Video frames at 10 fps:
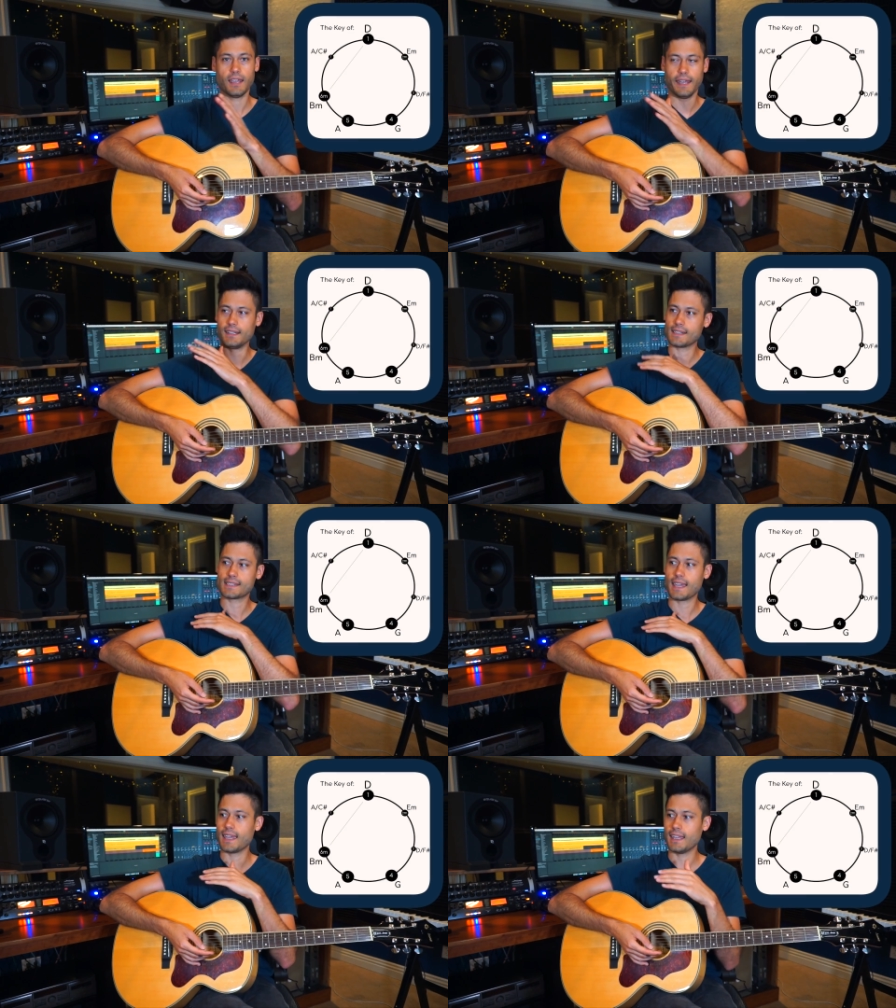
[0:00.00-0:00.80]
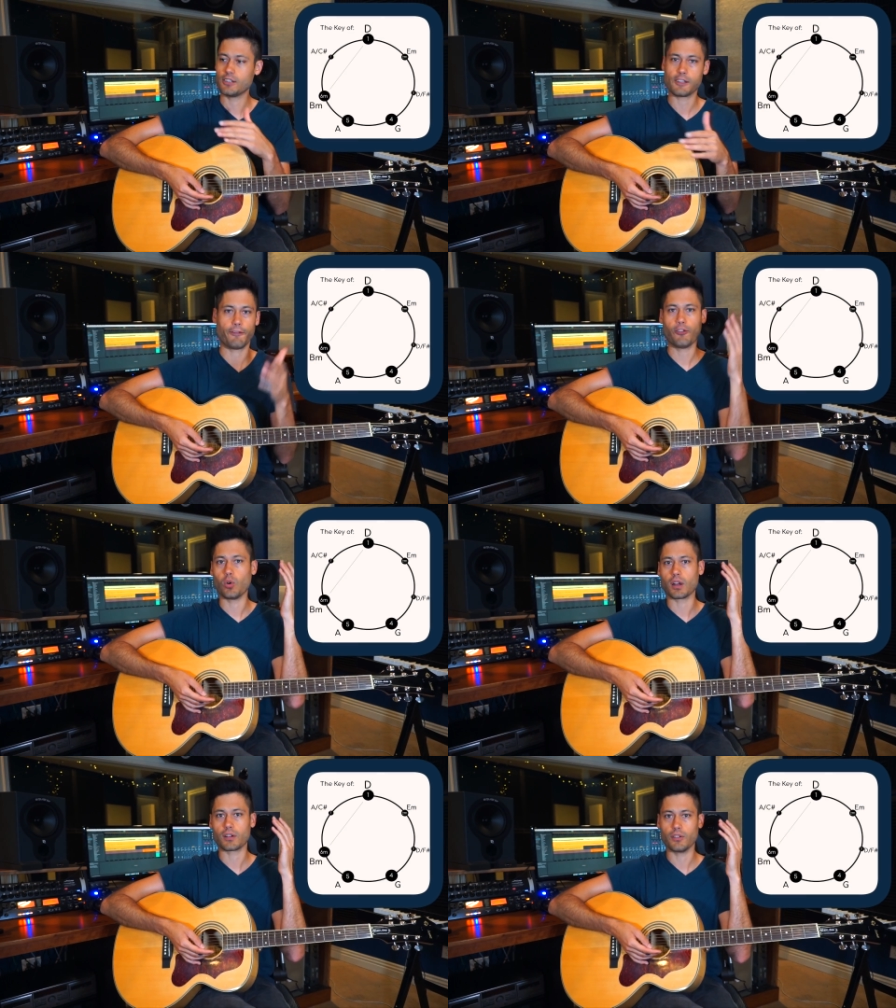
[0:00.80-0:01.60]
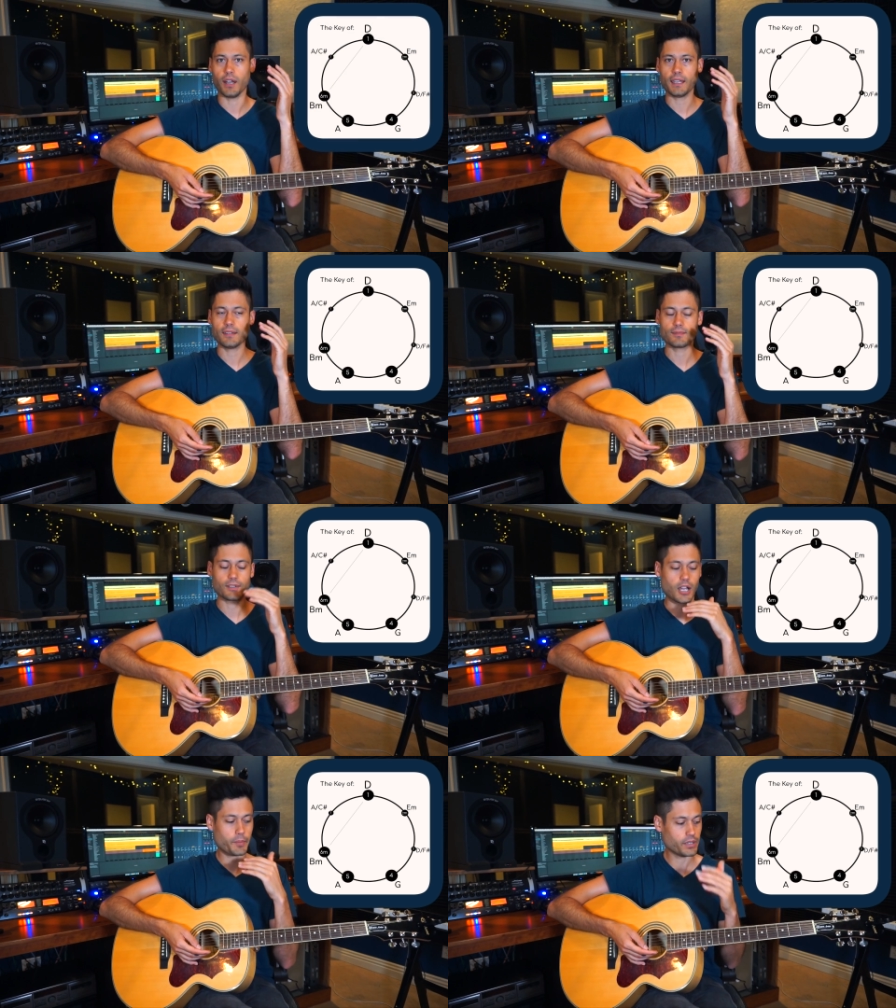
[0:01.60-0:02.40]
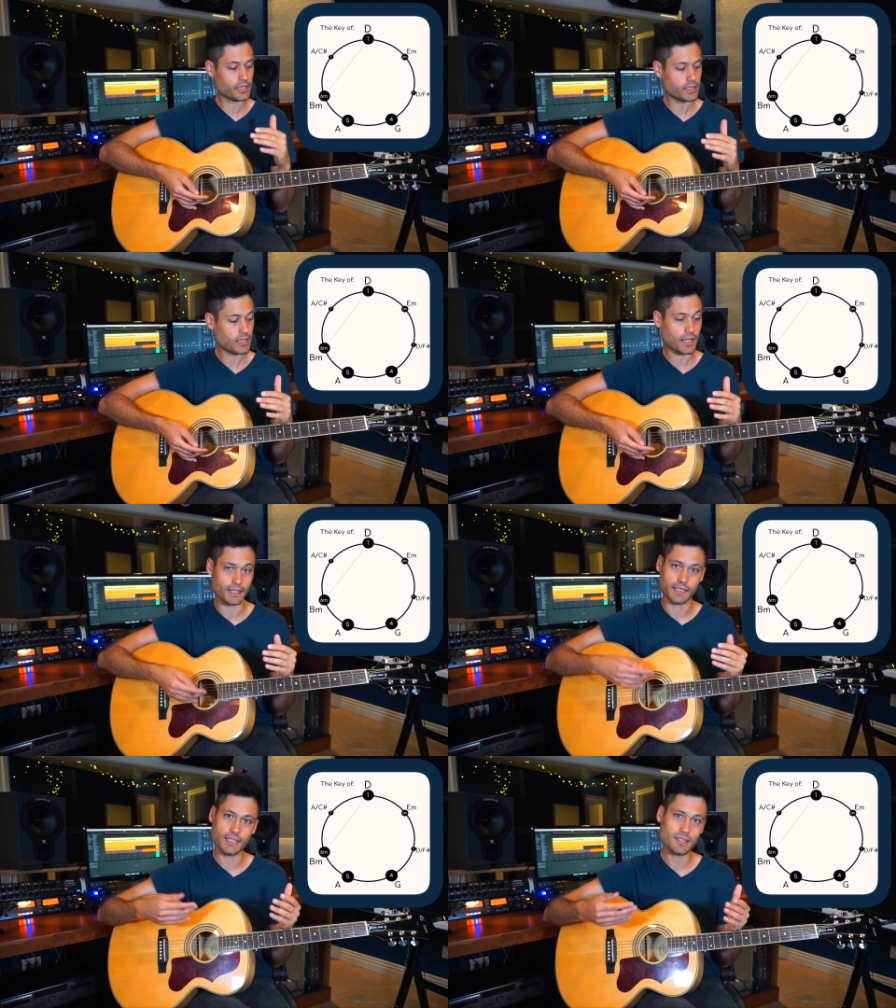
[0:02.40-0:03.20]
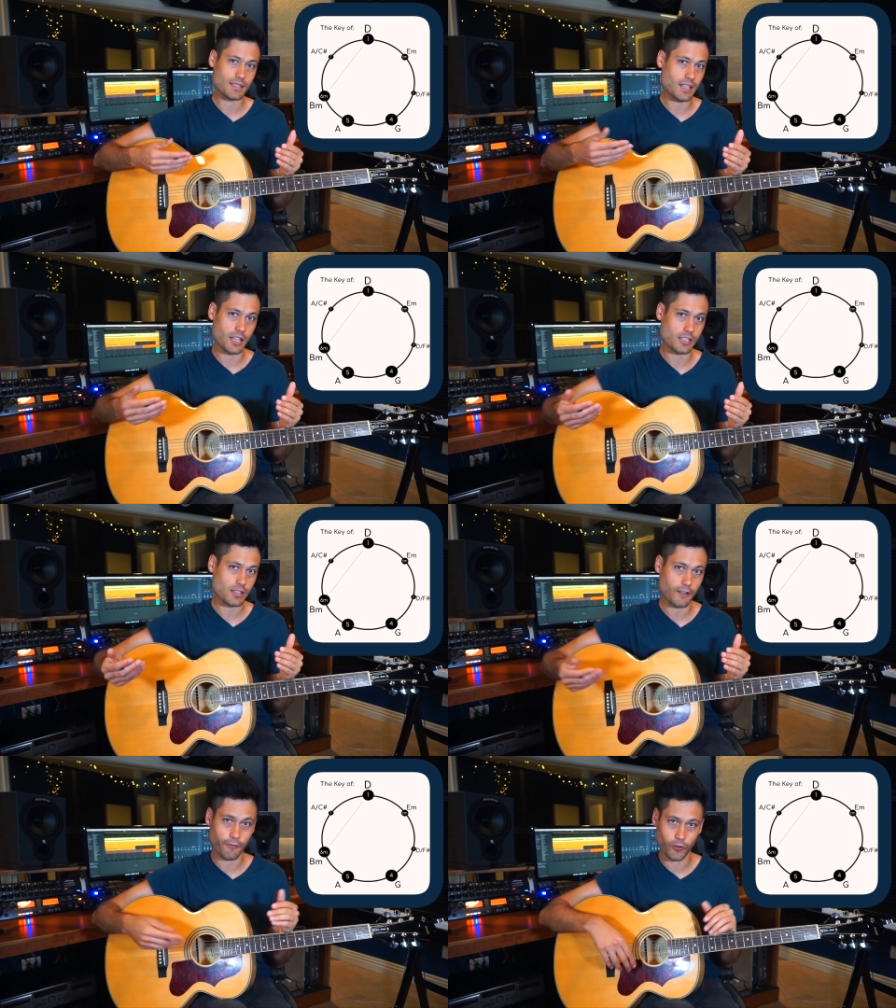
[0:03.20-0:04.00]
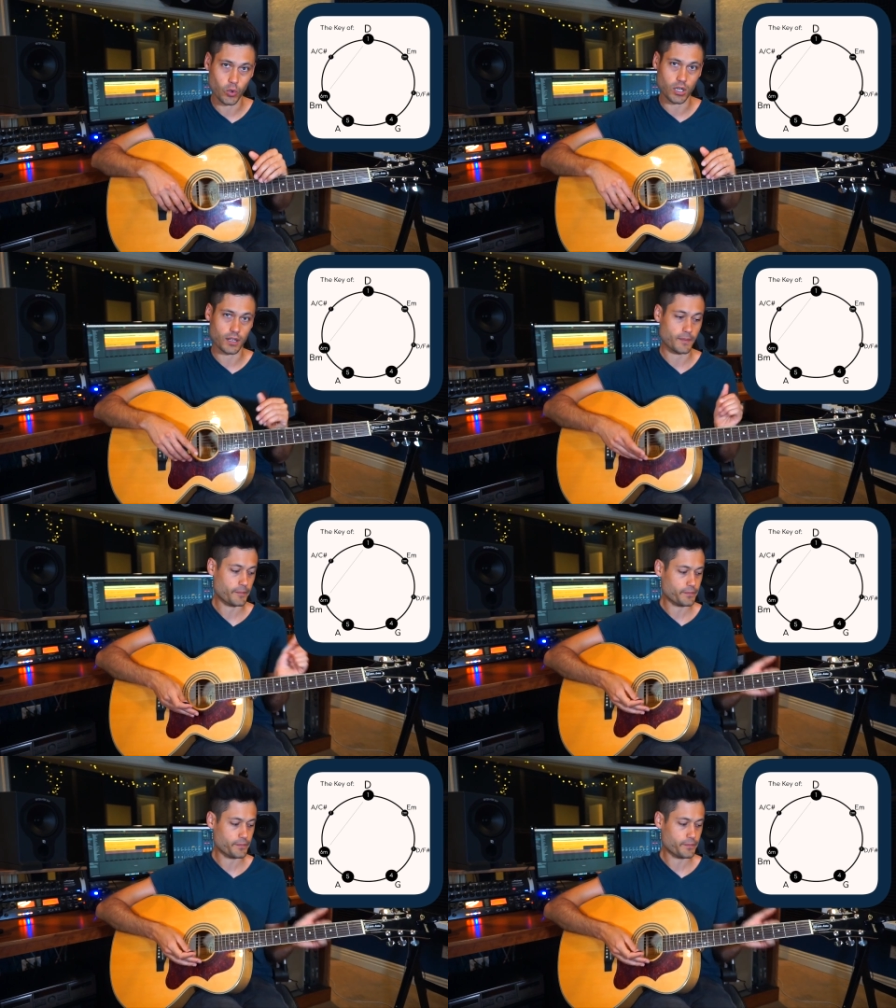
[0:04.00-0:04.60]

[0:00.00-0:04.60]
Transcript: And let's say it's a 4, right? Commonly a D sus 4.